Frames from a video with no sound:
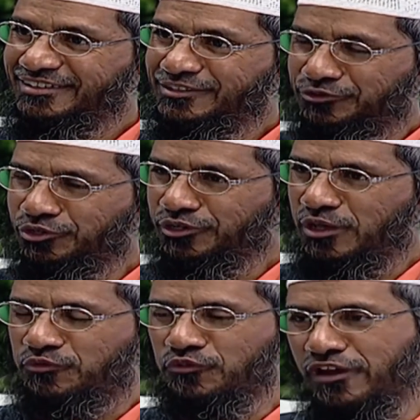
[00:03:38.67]
So
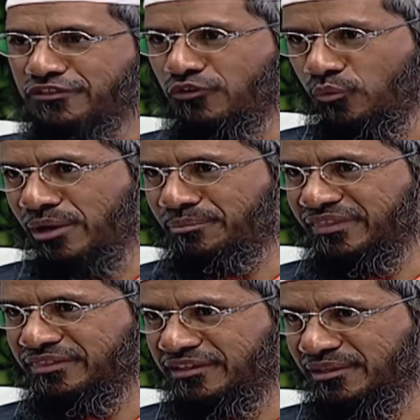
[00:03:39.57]
if you fast for 1
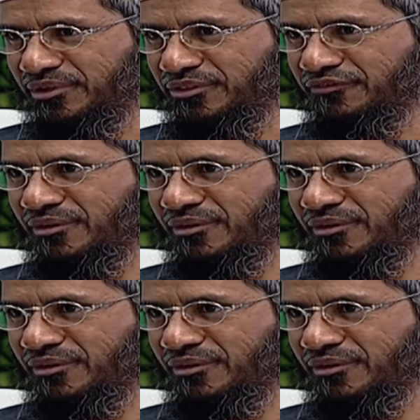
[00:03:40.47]
month in the month of